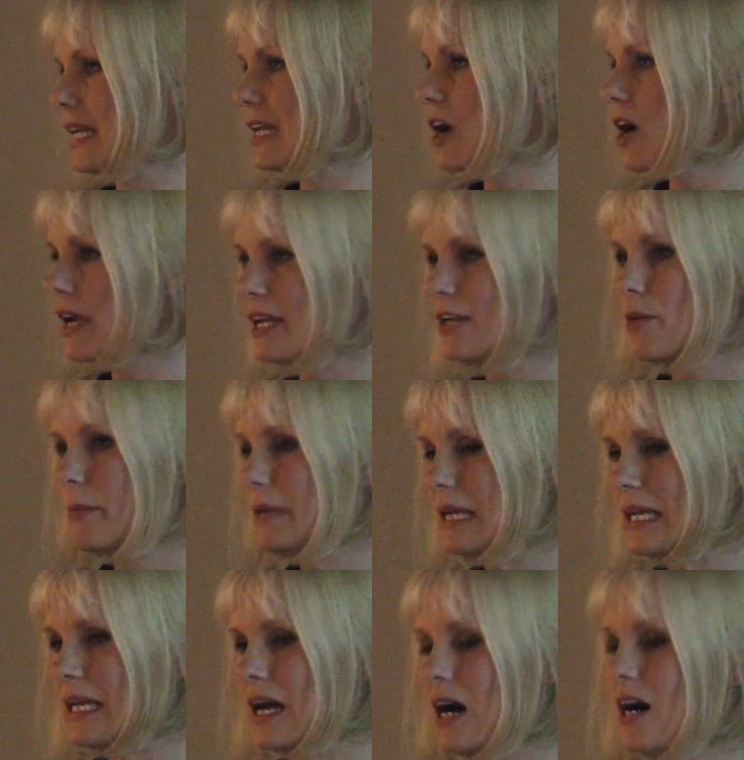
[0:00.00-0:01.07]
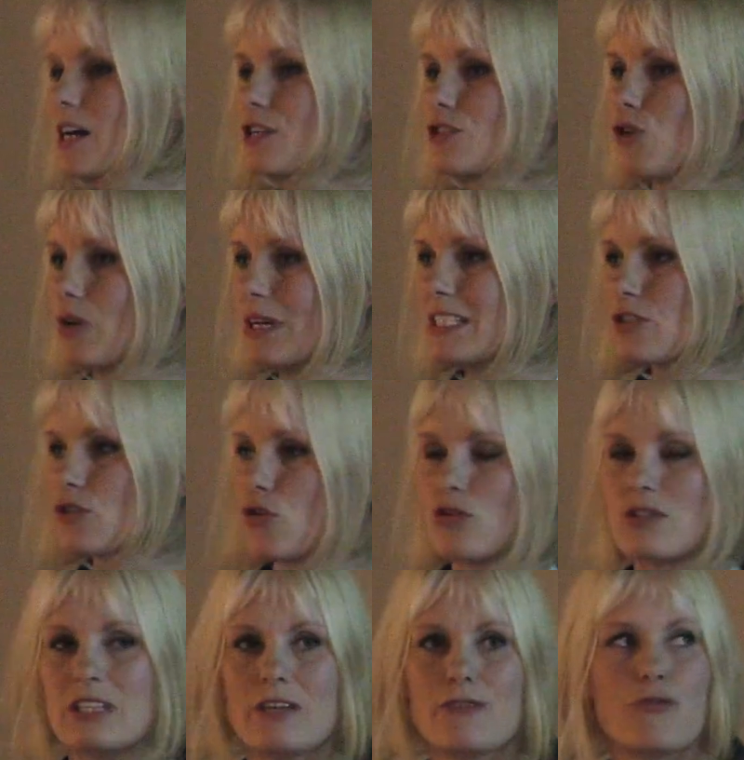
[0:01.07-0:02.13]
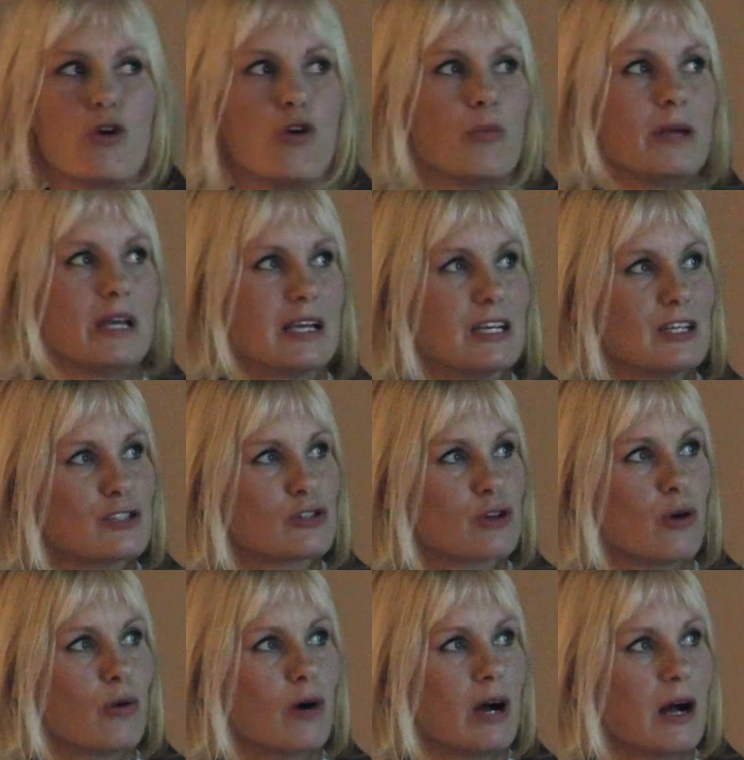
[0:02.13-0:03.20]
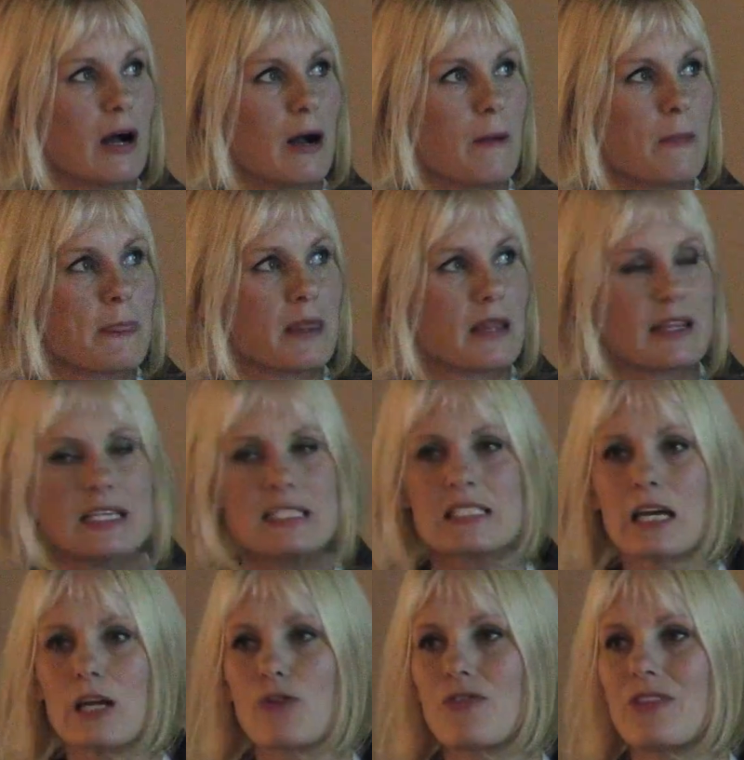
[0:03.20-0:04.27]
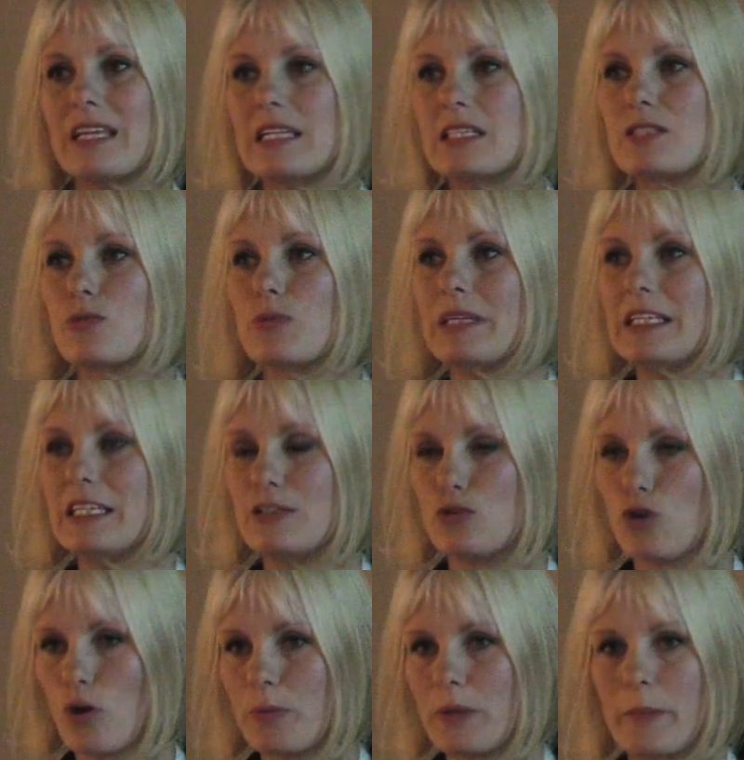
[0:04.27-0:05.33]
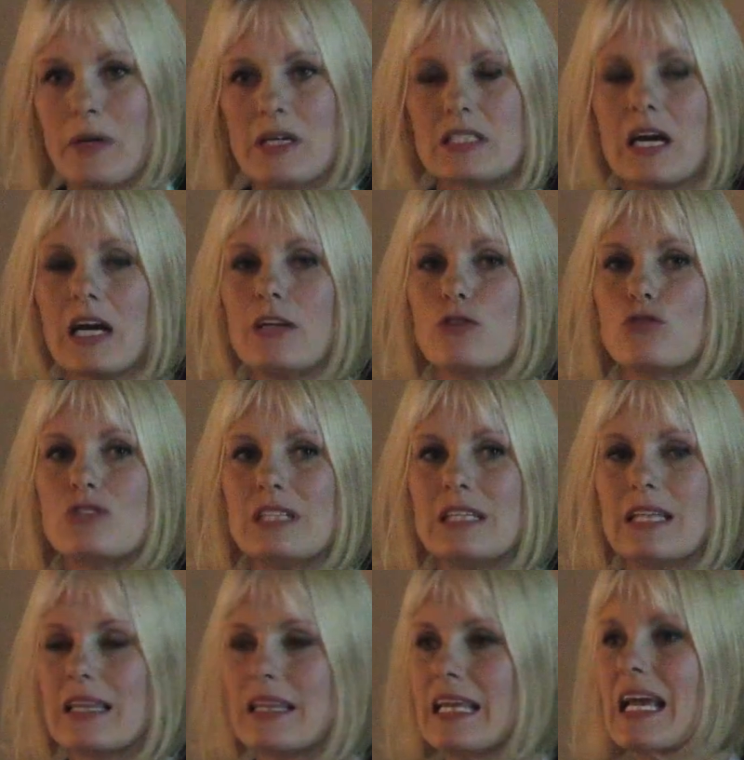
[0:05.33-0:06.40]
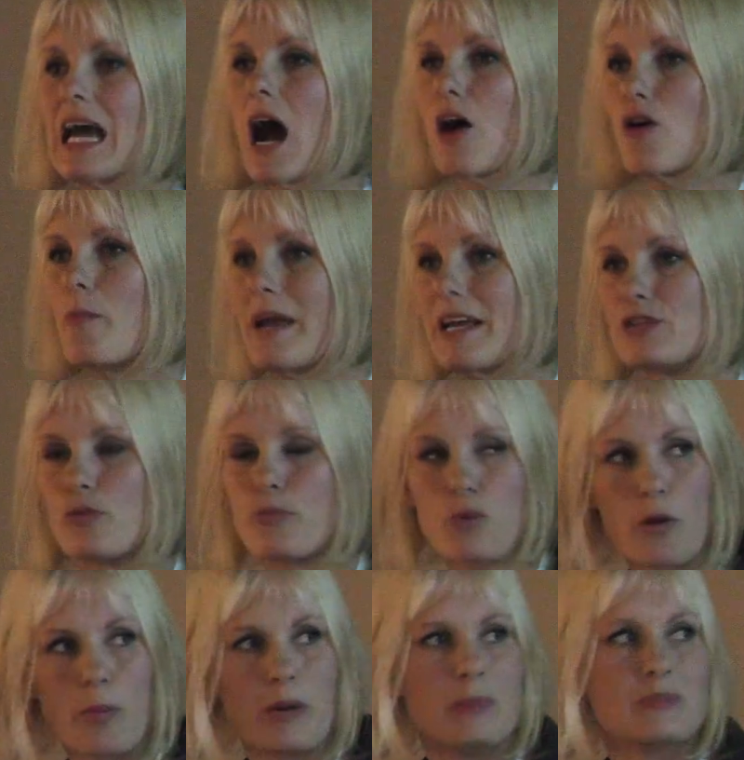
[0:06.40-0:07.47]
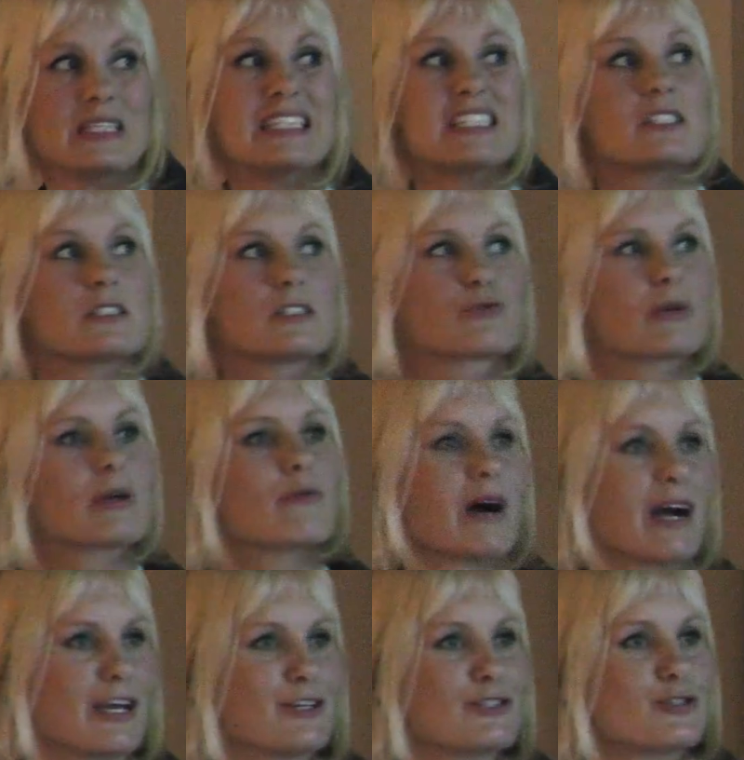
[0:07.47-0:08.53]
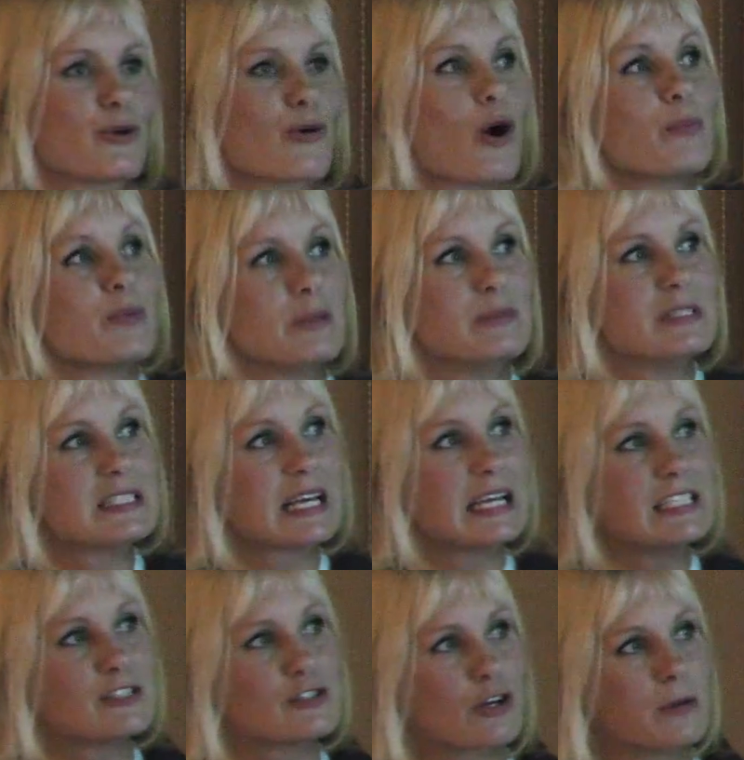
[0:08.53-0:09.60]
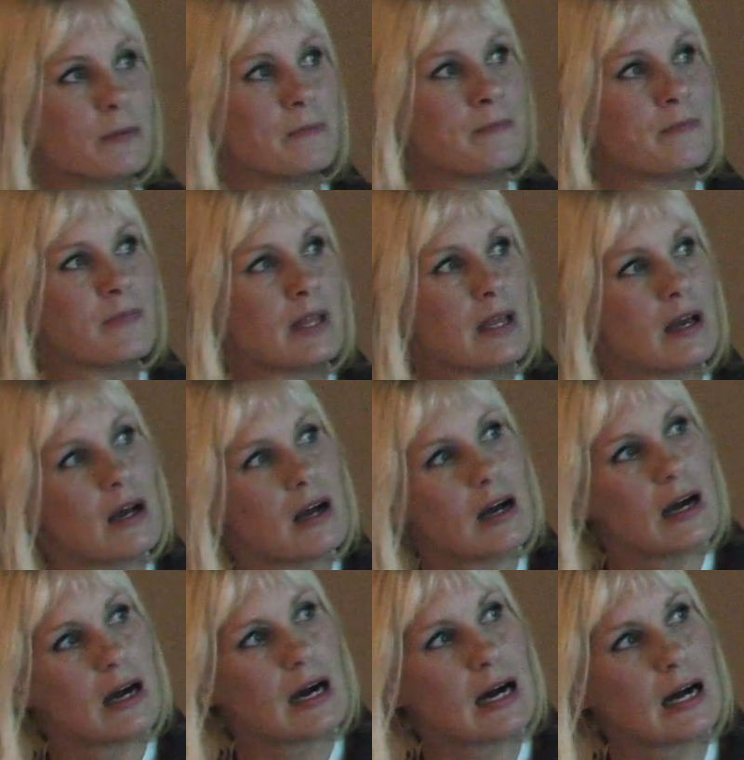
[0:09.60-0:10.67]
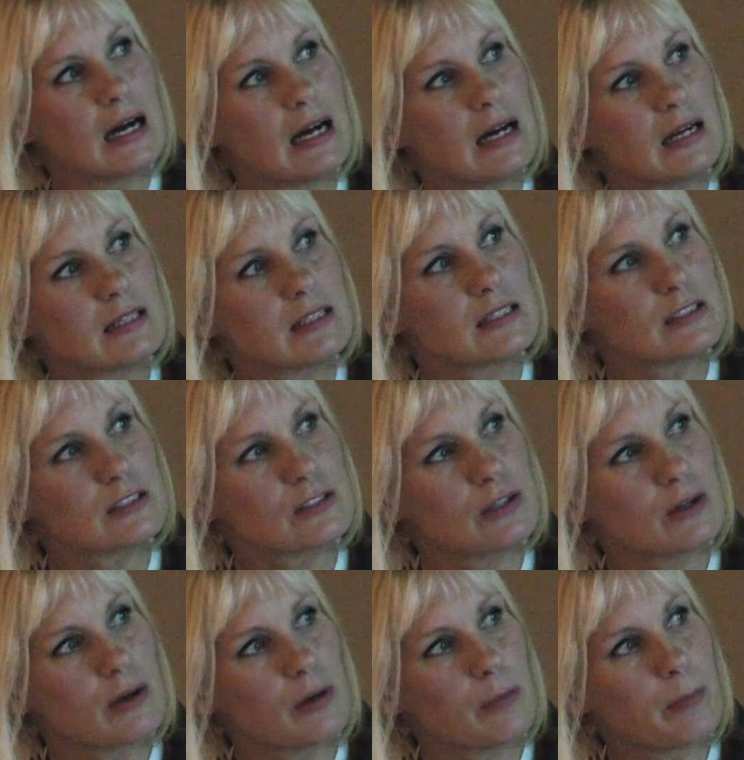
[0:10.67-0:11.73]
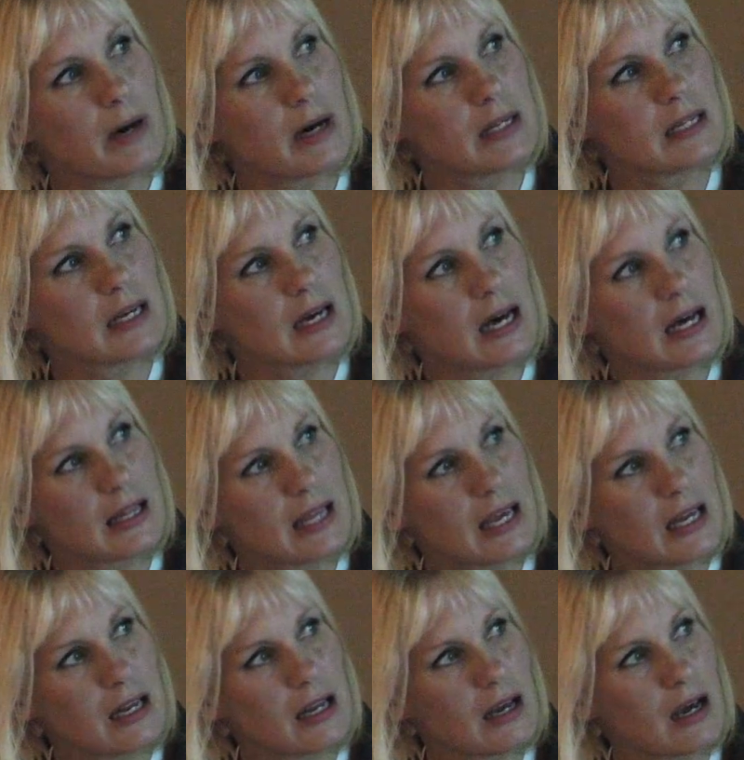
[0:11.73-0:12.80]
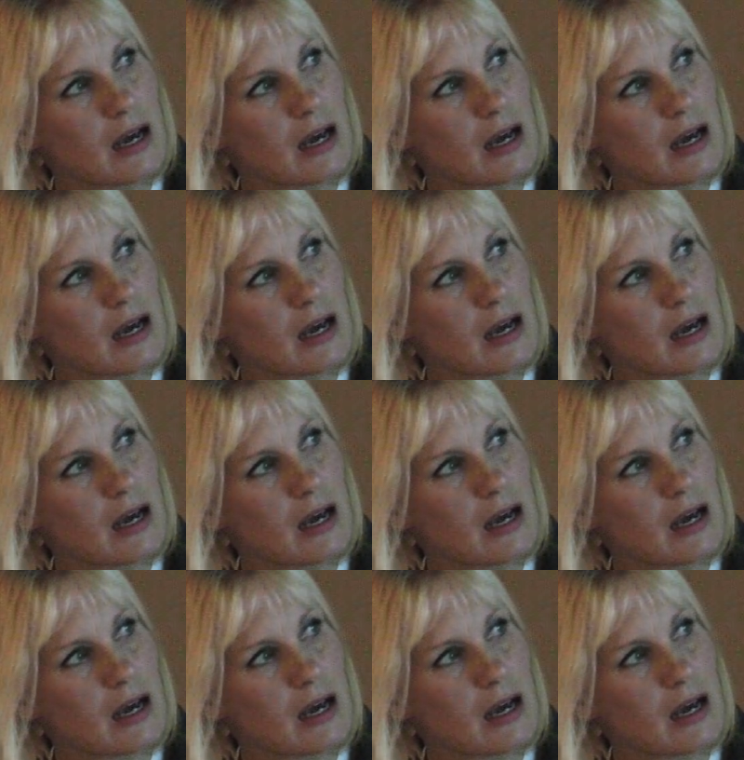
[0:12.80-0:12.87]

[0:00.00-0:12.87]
in the media, so it's causing foaming. So these kind of things we need to optimize. I don't see that they are major problems. It just requires your optimization. And then